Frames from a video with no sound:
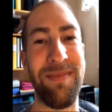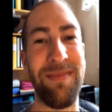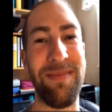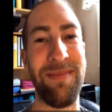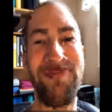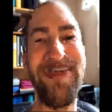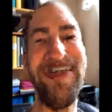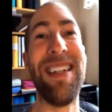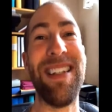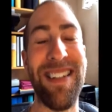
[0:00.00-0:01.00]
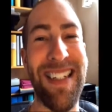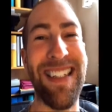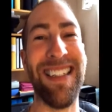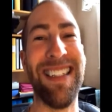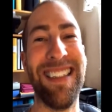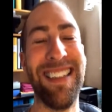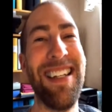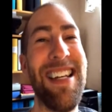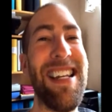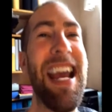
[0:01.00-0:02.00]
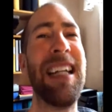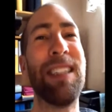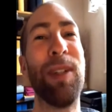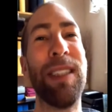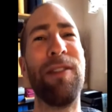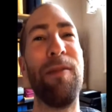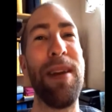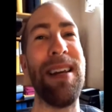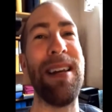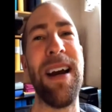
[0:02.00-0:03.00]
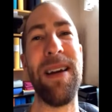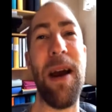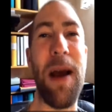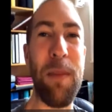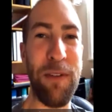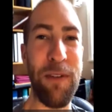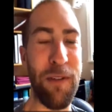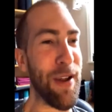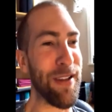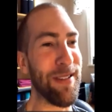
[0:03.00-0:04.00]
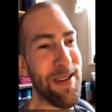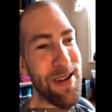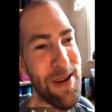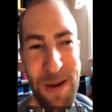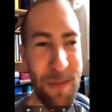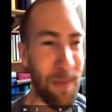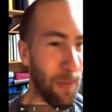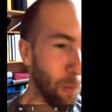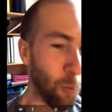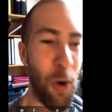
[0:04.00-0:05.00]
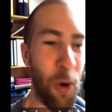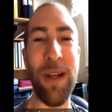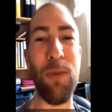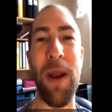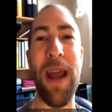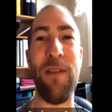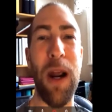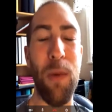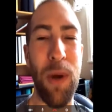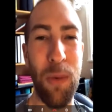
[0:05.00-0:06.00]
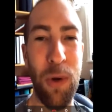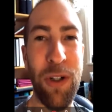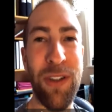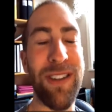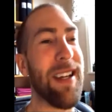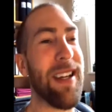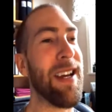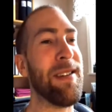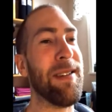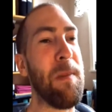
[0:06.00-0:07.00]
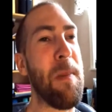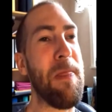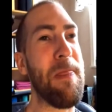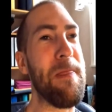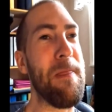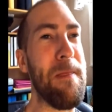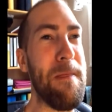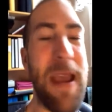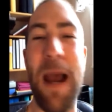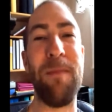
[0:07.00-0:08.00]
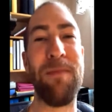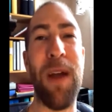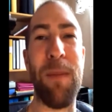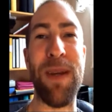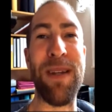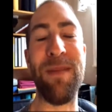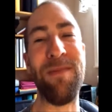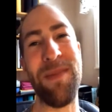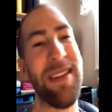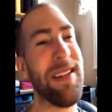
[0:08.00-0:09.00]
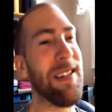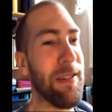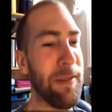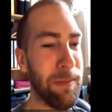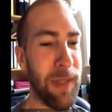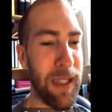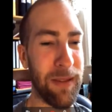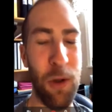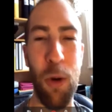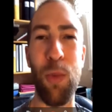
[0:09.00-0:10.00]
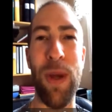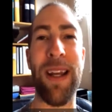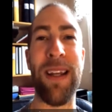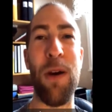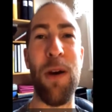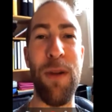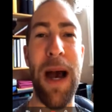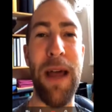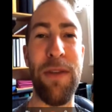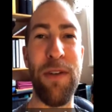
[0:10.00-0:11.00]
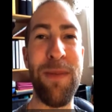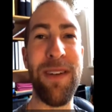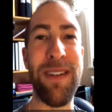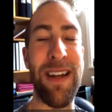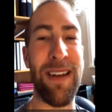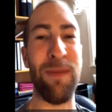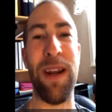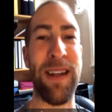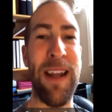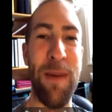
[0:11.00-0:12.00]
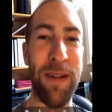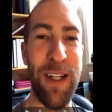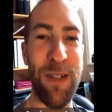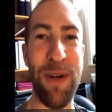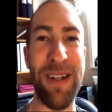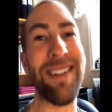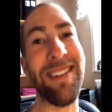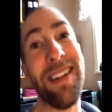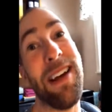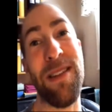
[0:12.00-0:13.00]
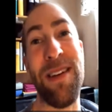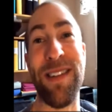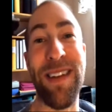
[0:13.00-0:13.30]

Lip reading: Yeah. Yeah, it just wasn't for me. I prefer just working whenever I want to work, and yeah, not being like told when I can go to the bathroom and when I can have my lunch break and things